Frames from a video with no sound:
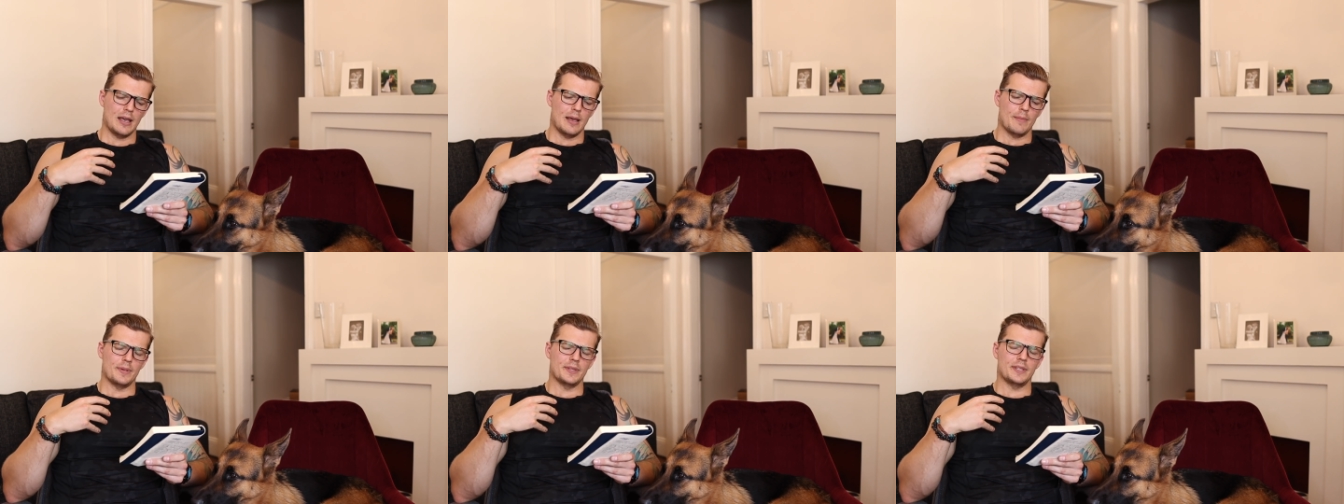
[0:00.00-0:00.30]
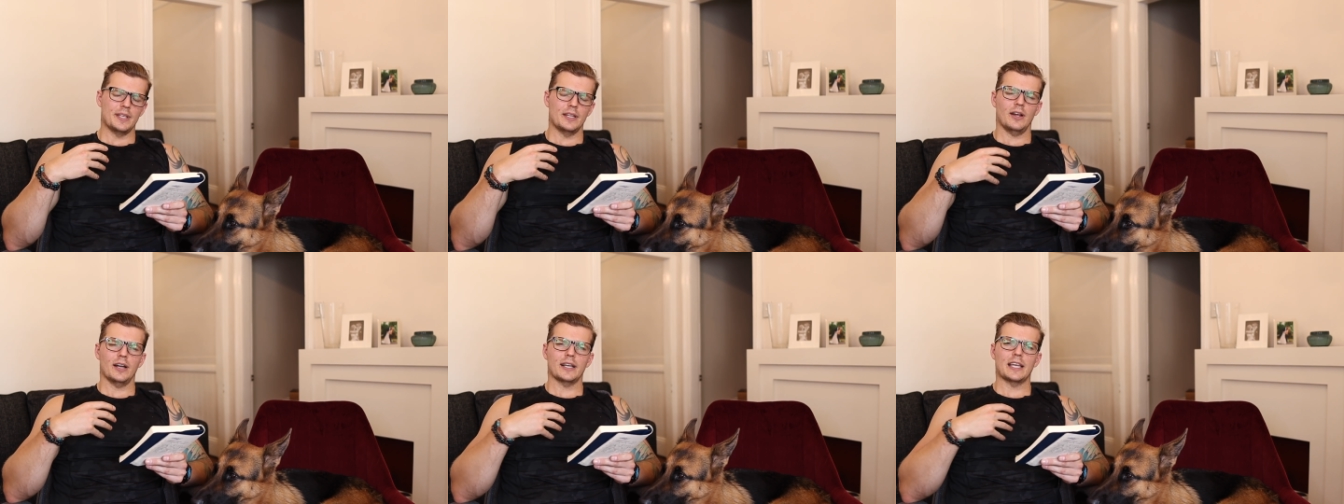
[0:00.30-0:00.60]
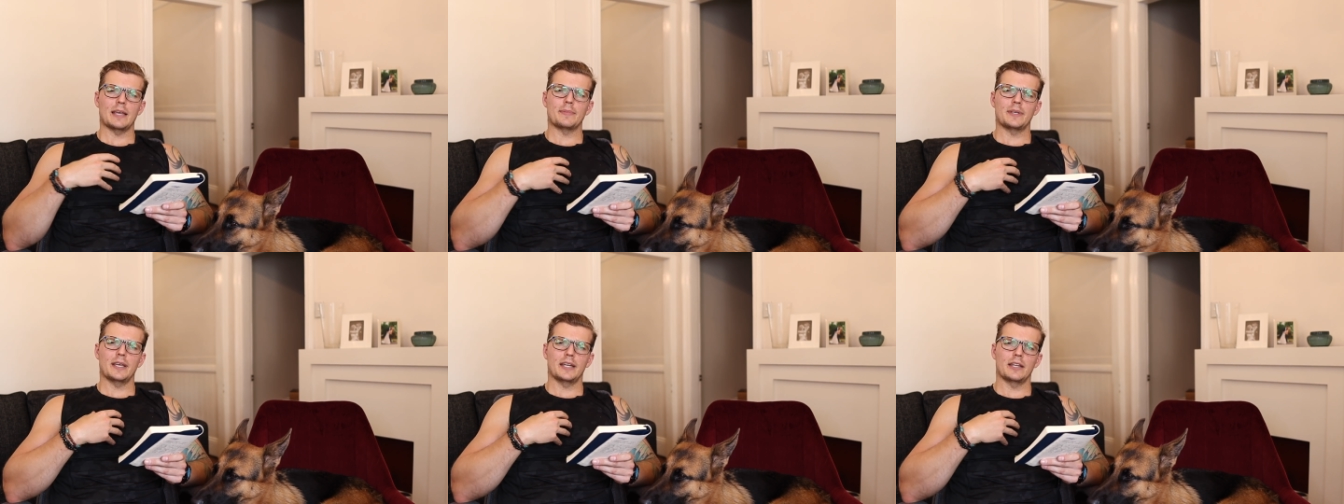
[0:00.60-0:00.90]
but then I
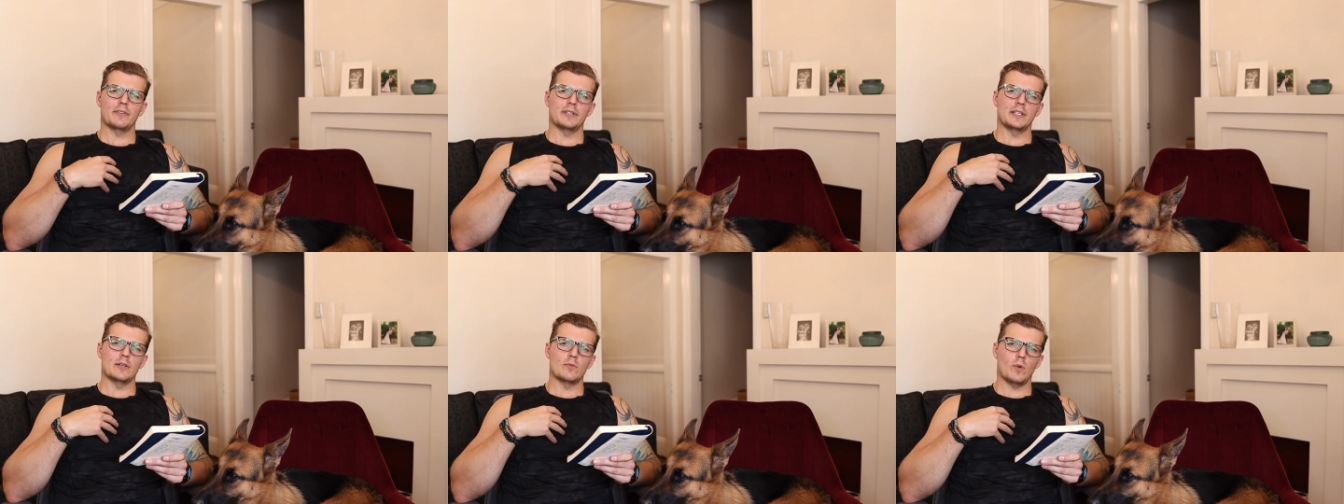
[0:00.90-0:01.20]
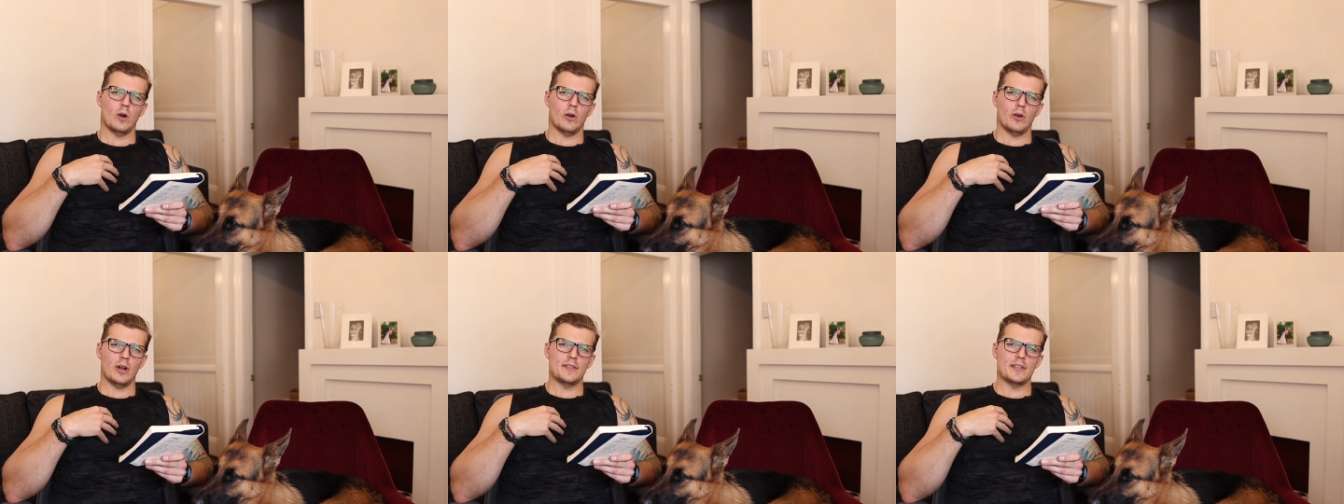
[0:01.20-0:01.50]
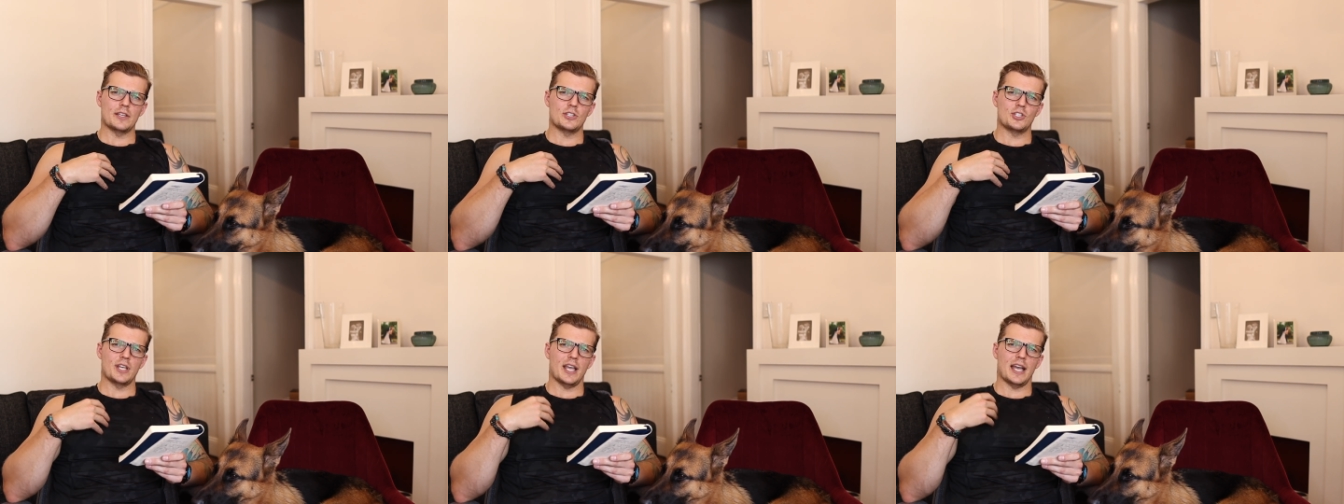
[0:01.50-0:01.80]
kept getting really worried
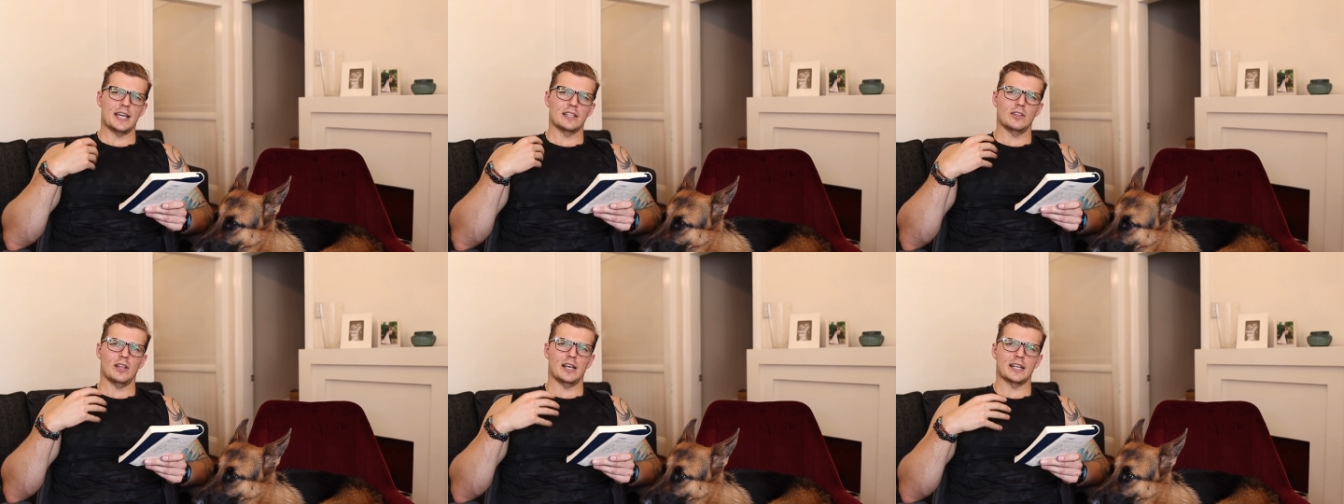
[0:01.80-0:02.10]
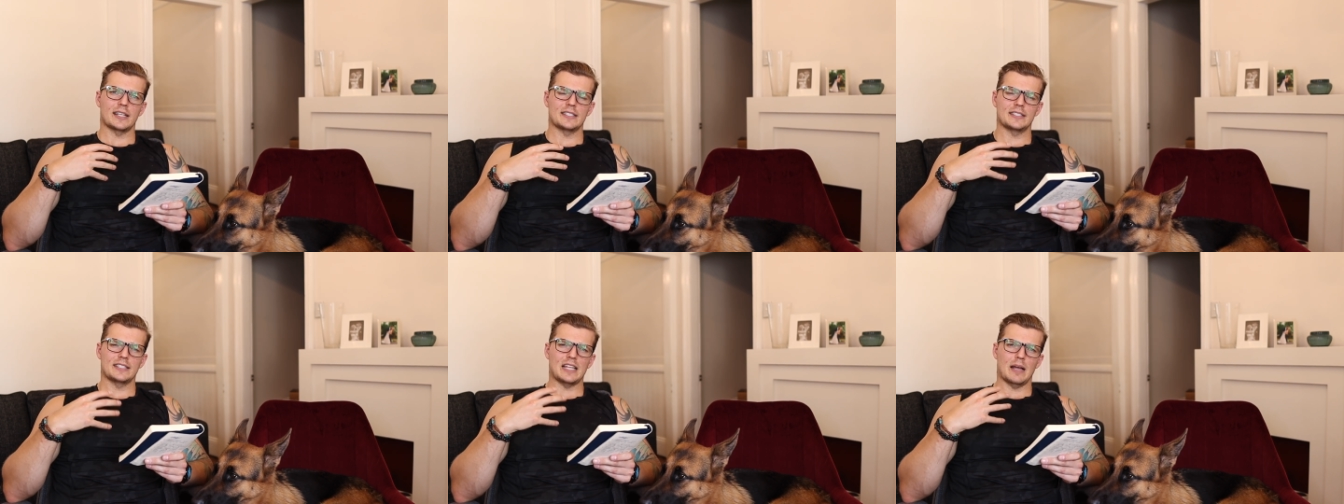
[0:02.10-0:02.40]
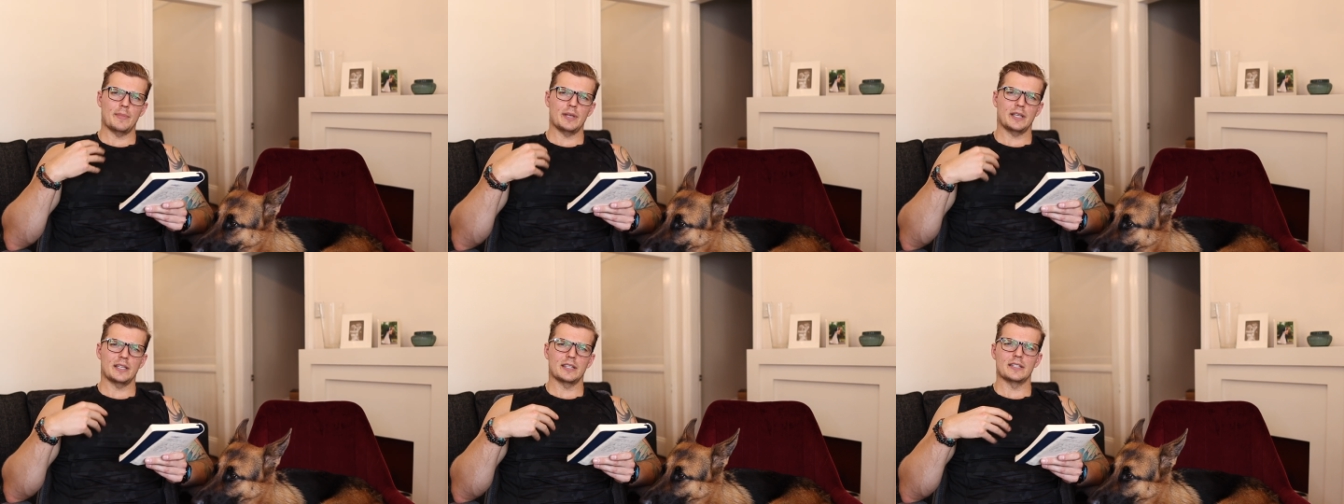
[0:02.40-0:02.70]
that she had like
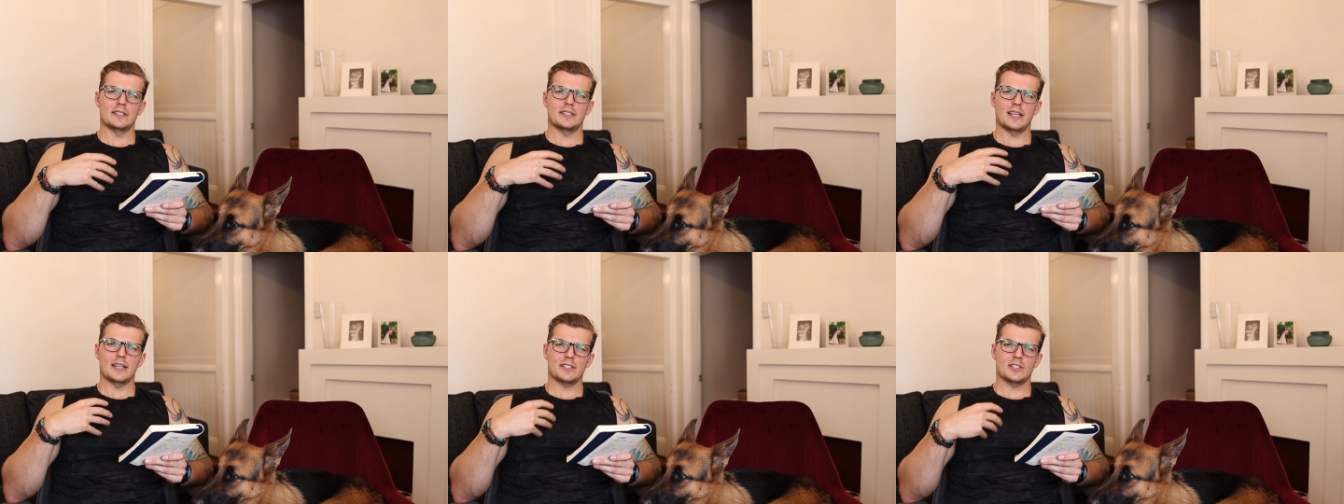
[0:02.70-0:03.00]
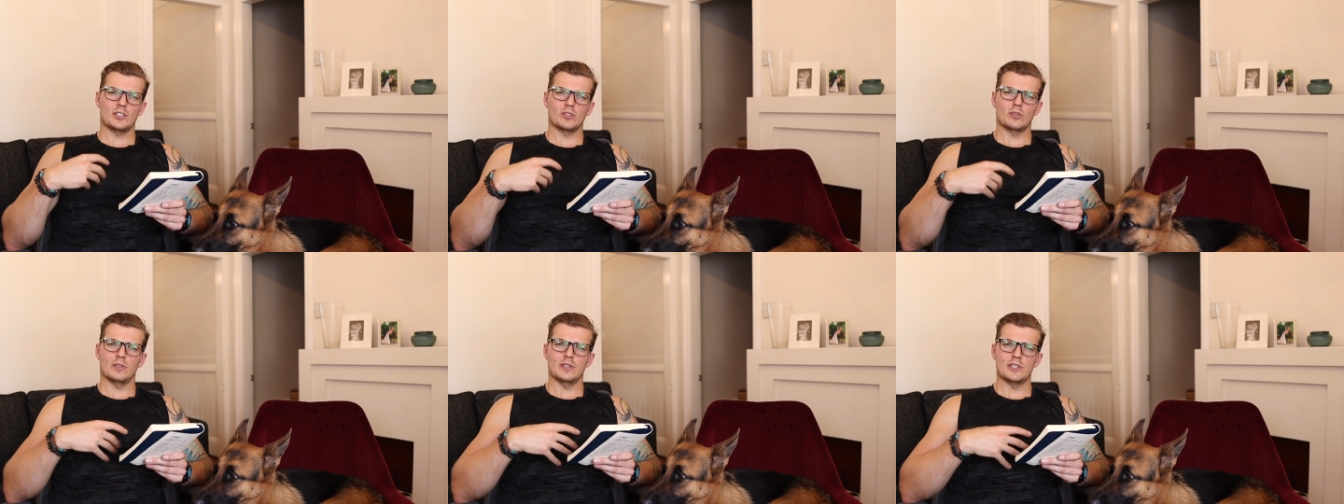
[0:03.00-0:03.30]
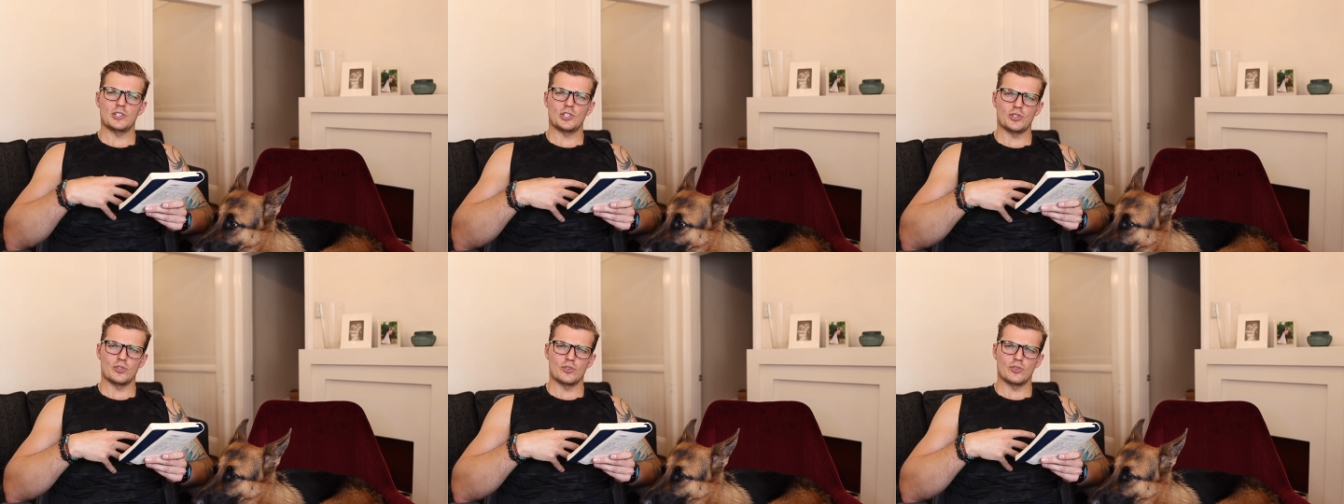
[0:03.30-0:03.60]
stomach and intestinal
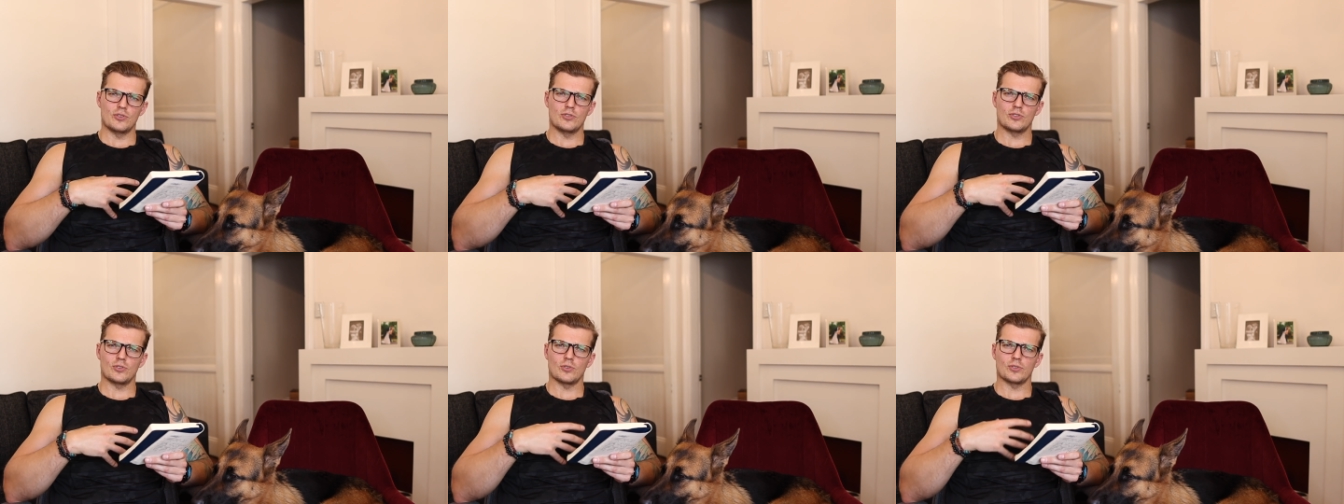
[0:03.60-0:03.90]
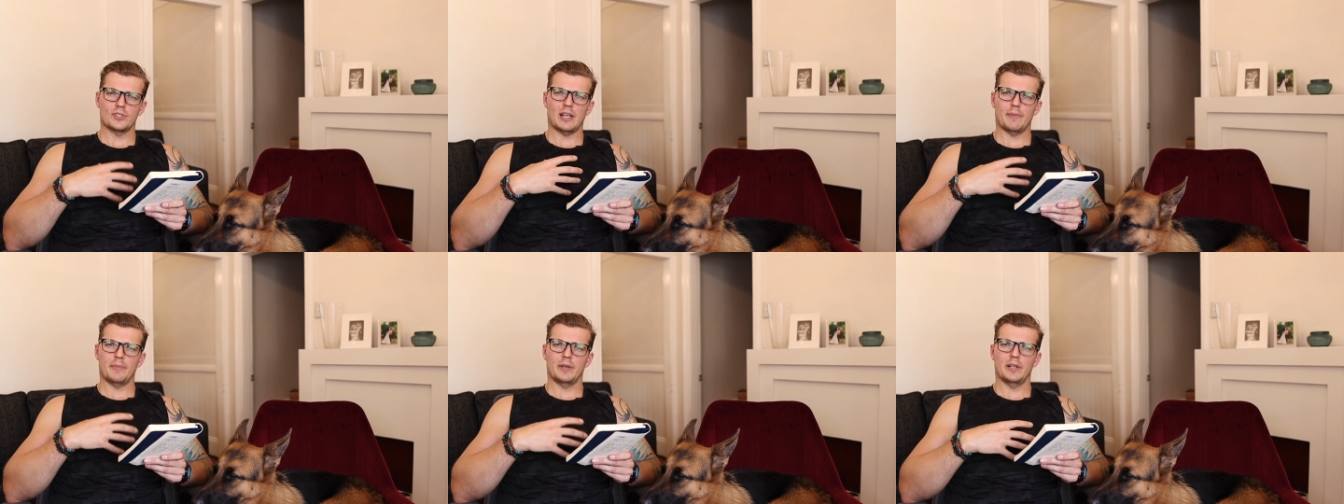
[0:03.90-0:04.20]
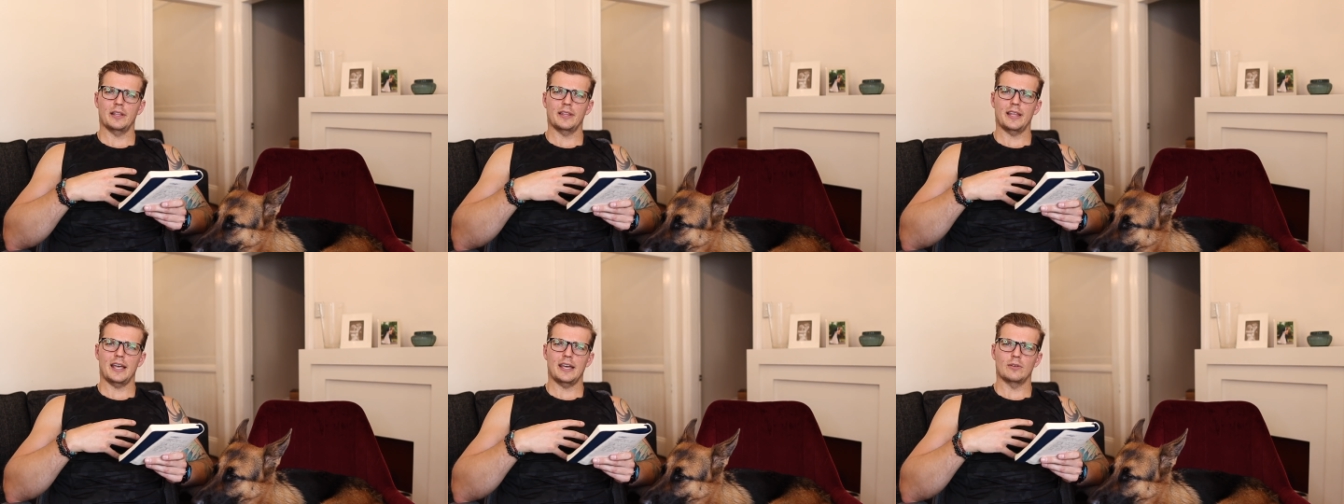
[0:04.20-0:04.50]
issues or something
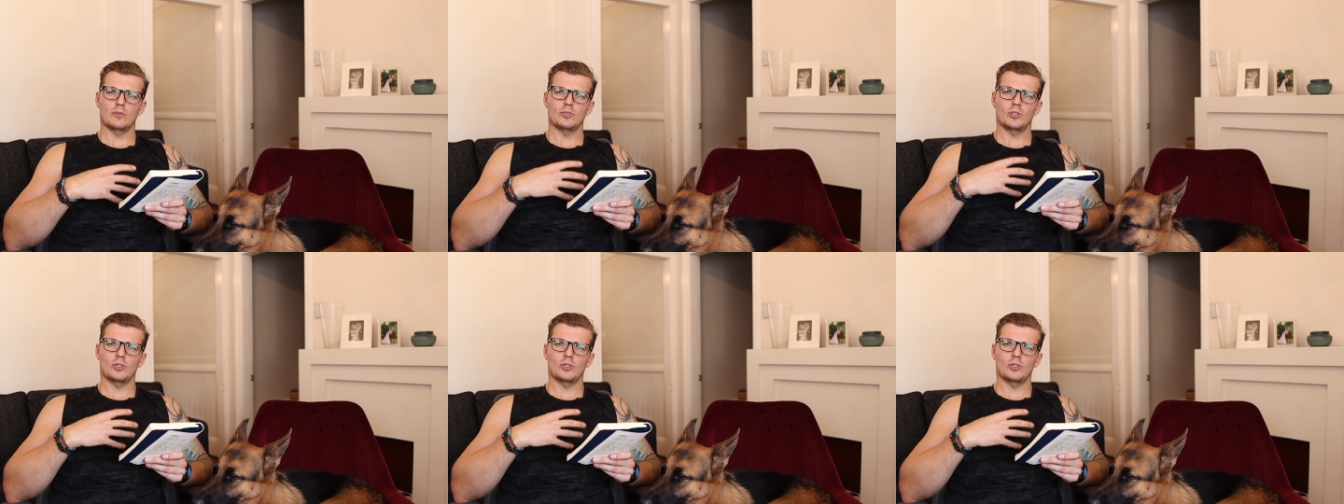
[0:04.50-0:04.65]
like that,